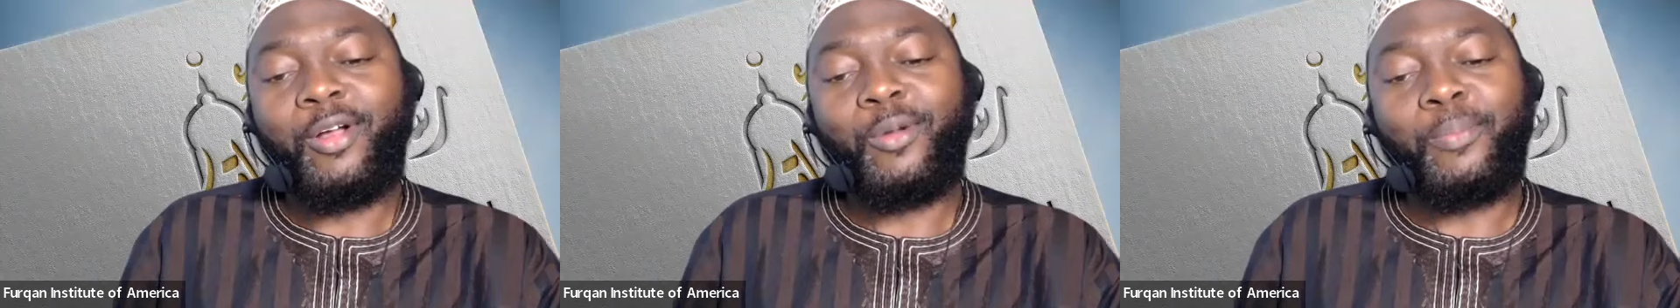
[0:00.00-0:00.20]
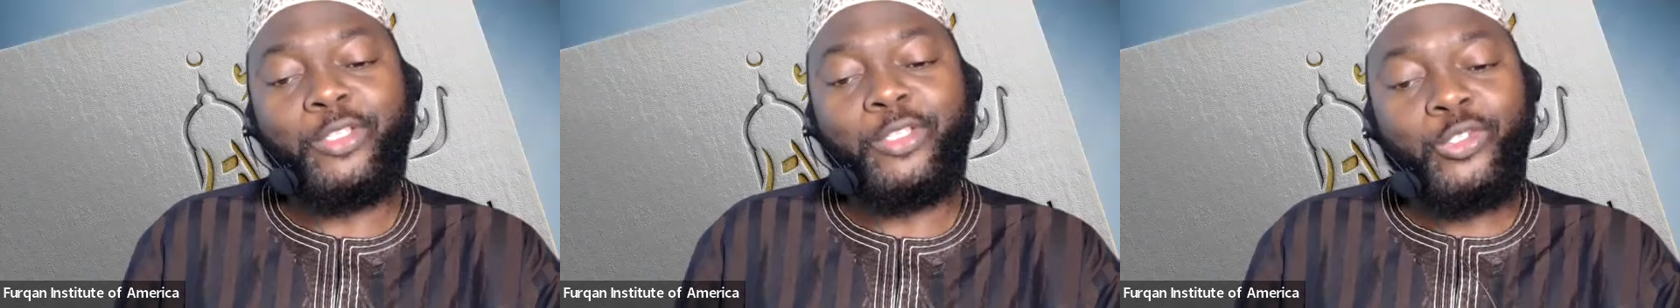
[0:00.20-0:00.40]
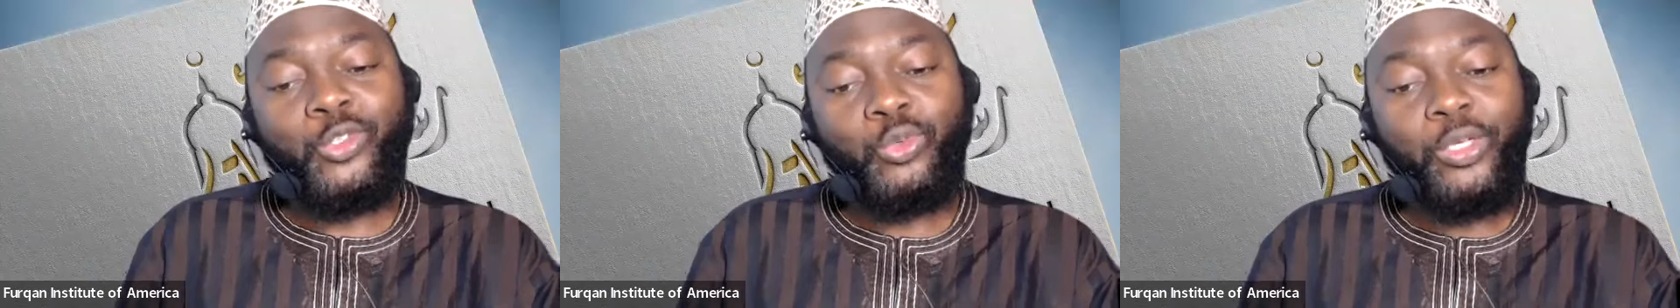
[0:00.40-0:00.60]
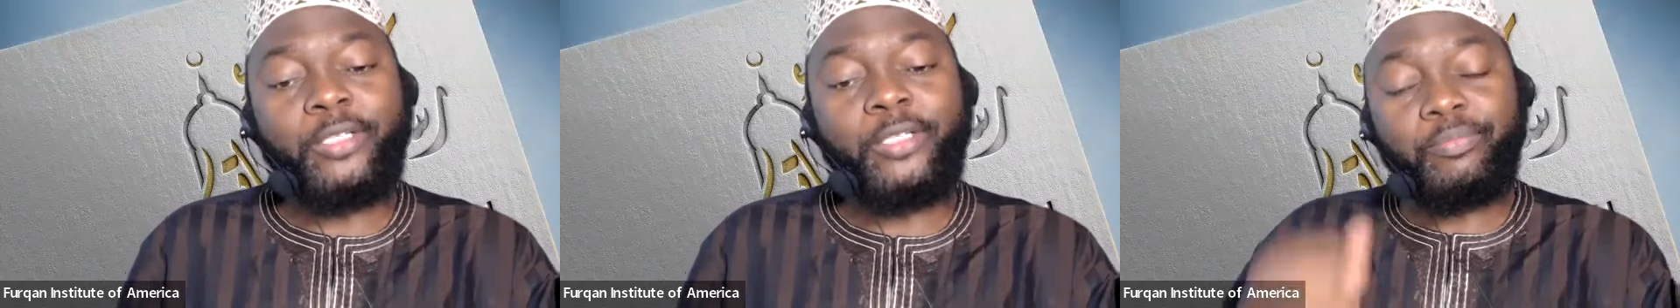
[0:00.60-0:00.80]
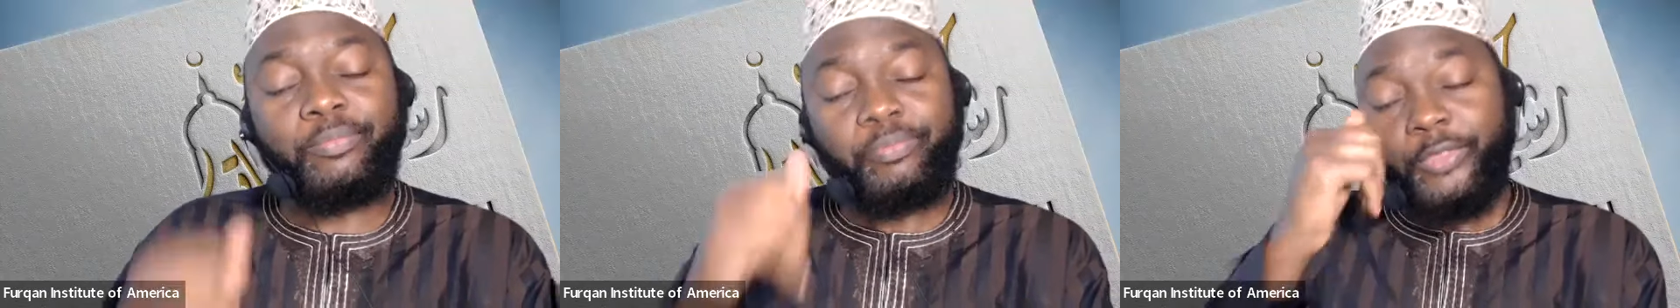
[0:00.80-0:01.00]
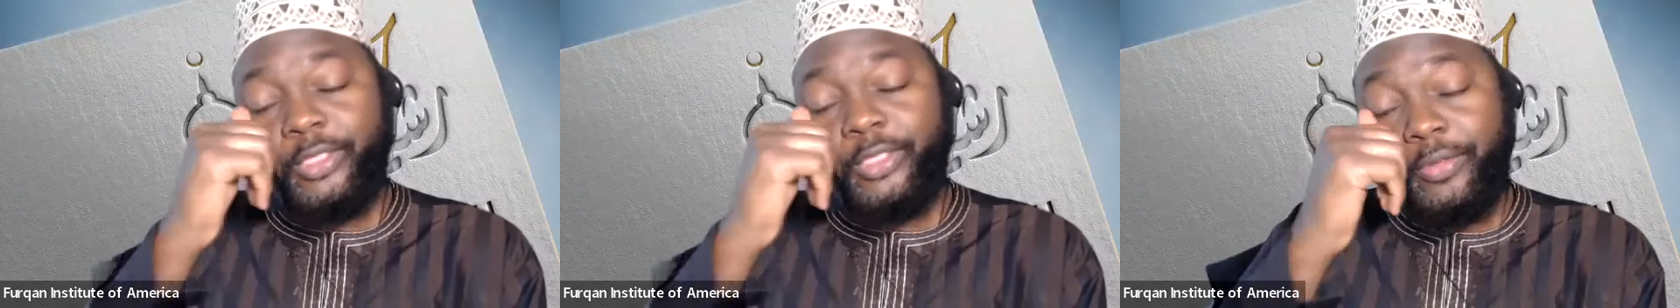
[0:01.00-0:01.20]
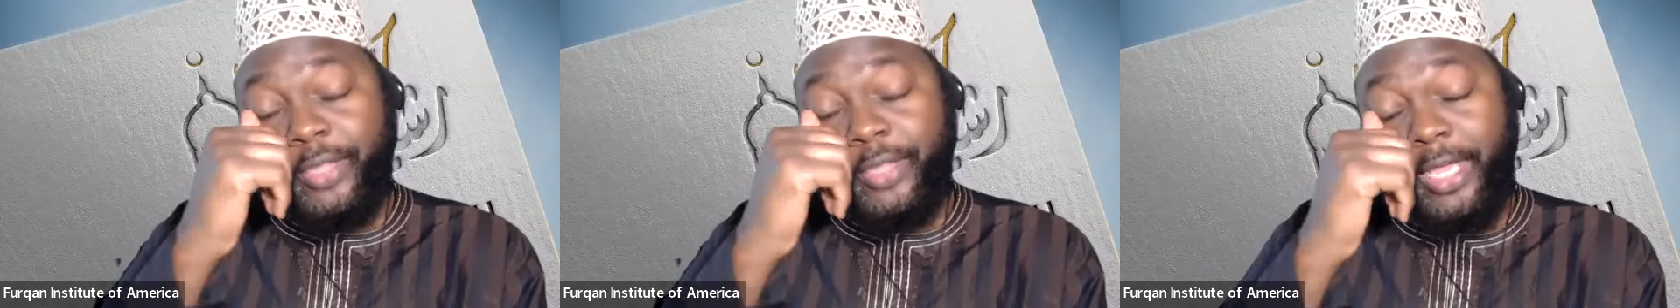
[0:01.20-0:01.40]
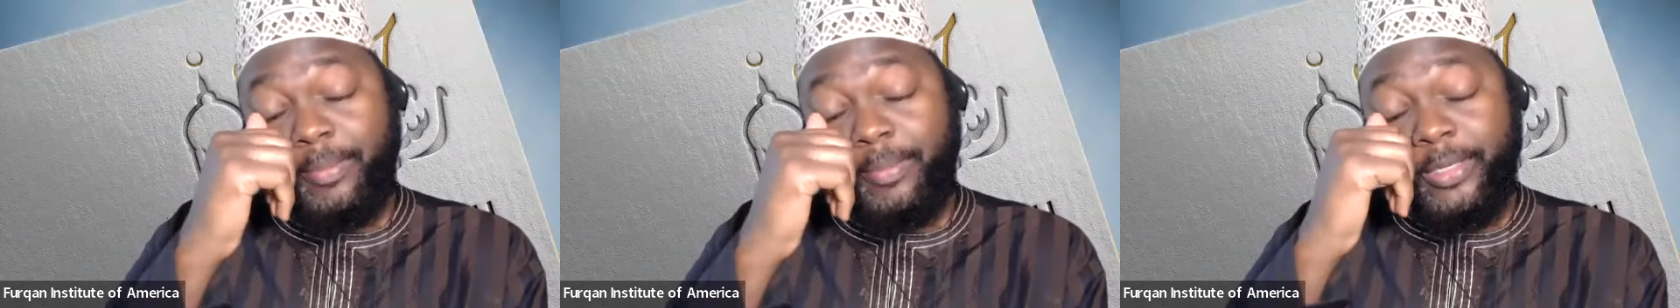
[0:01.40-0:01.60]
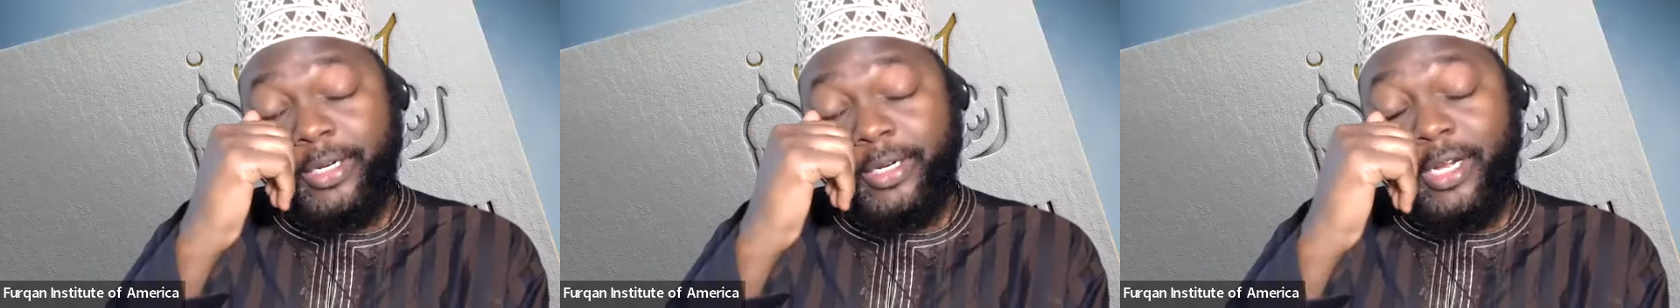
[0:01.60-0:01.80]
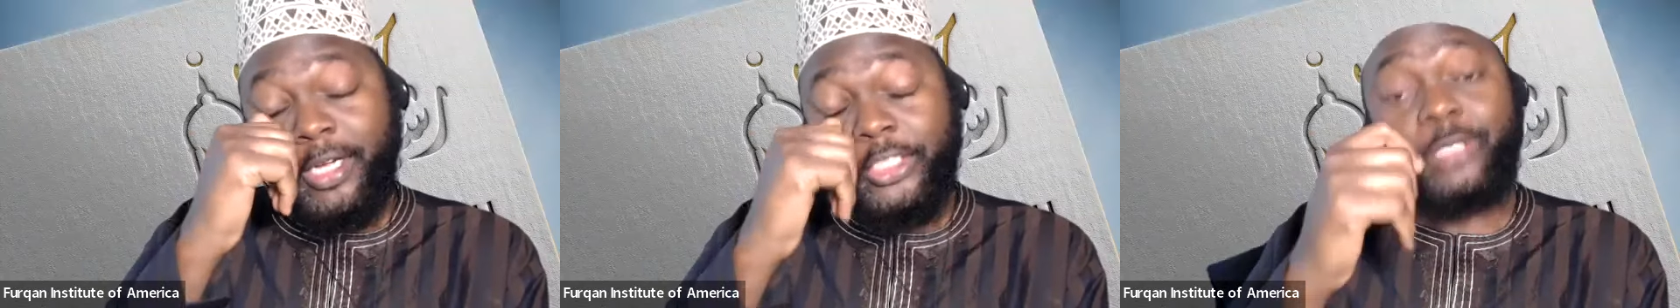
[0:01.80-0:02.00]
between them, the
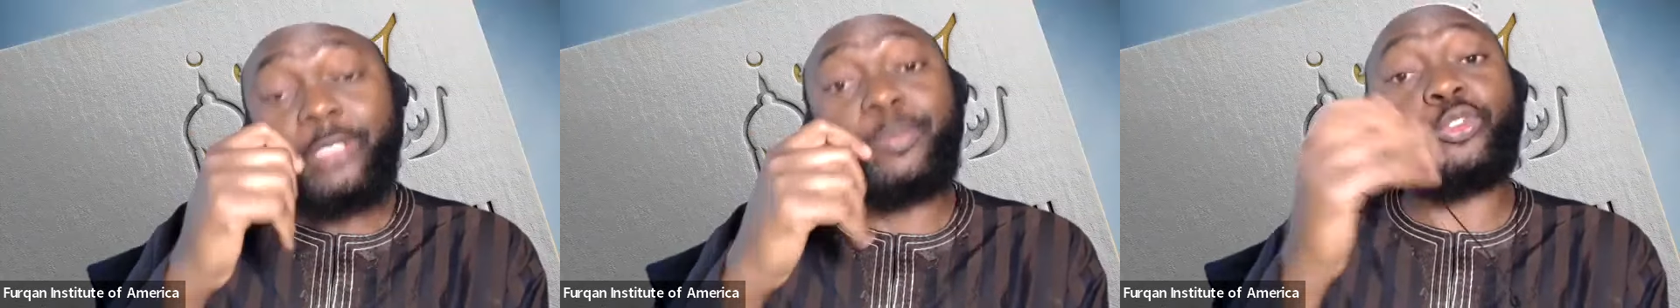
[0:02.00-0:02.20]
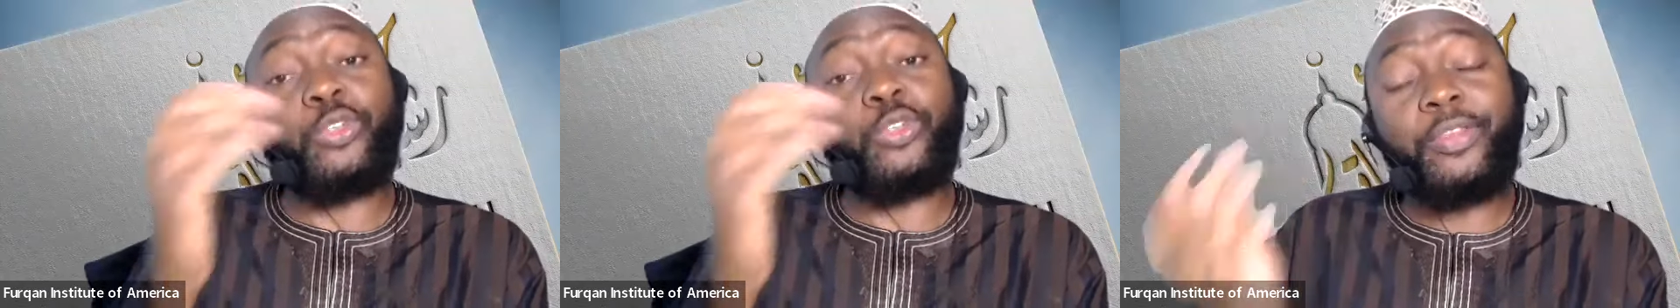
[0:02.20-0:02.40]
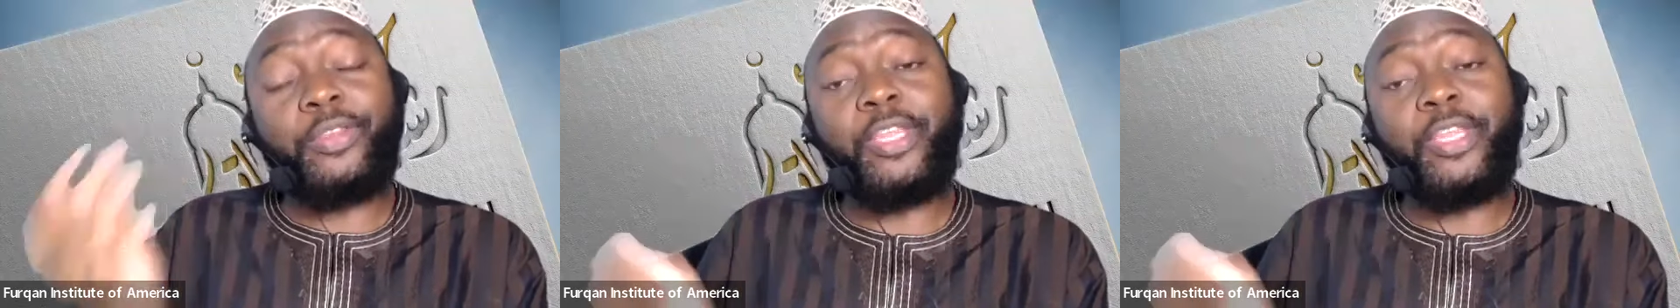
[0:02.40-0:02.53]
relationship between